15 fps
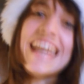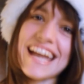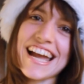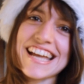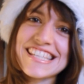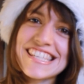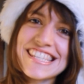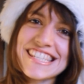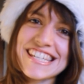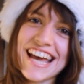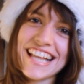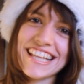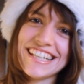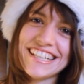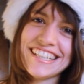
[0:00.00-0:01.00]
Hey guys, it's
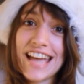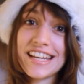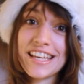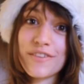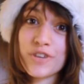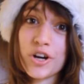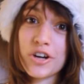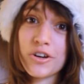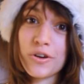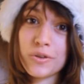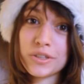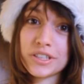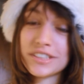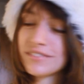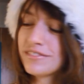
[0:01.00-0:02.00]
Tally and gift card
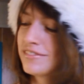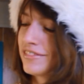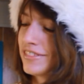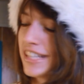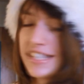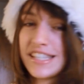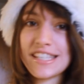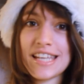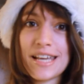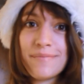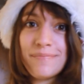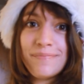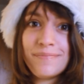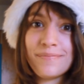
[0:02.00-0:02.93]
holder. That's his name.